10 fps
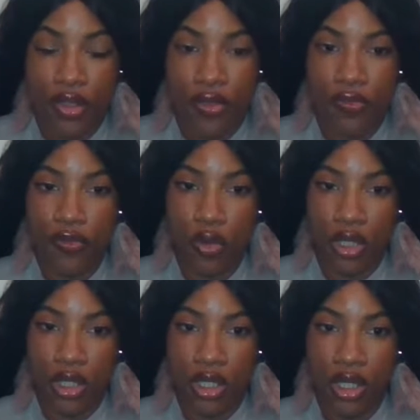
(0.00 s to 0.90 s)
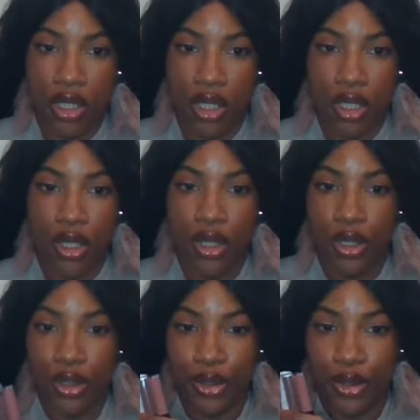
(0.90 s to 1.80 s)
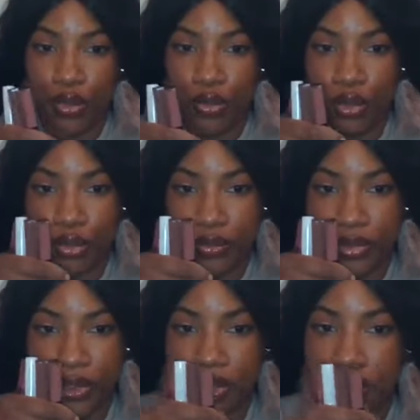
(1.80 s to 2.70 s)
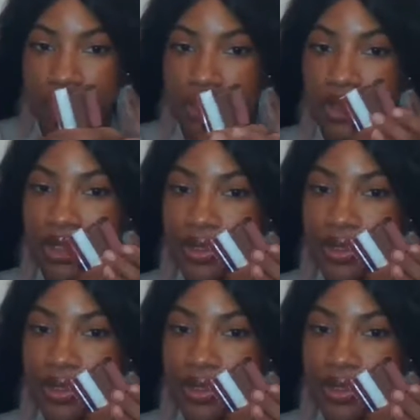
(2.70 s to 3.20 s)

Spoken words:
4 groups